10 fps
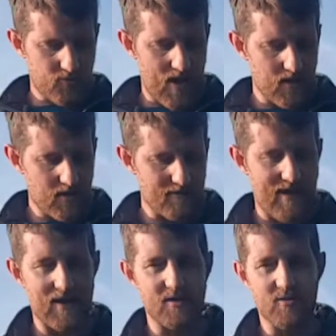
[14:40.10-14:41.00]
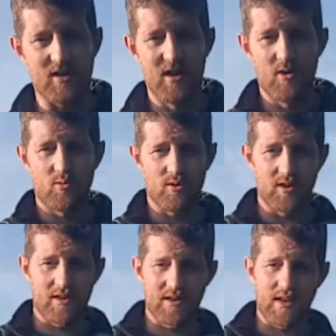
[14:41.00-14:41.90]
of relative values, we're
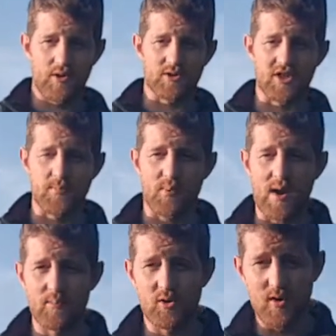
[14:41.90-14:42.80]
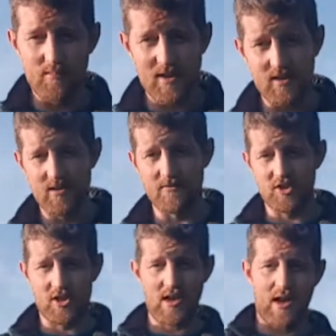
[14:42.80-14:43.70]
looking here at the spread between Matif
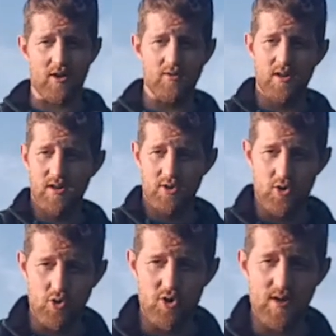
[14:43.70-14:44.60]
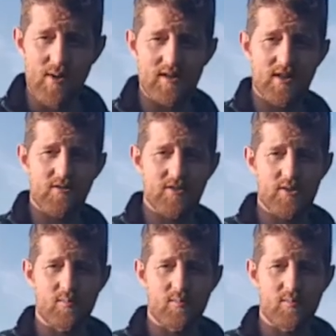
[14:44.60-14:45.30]
and Chicago. Usually Matif is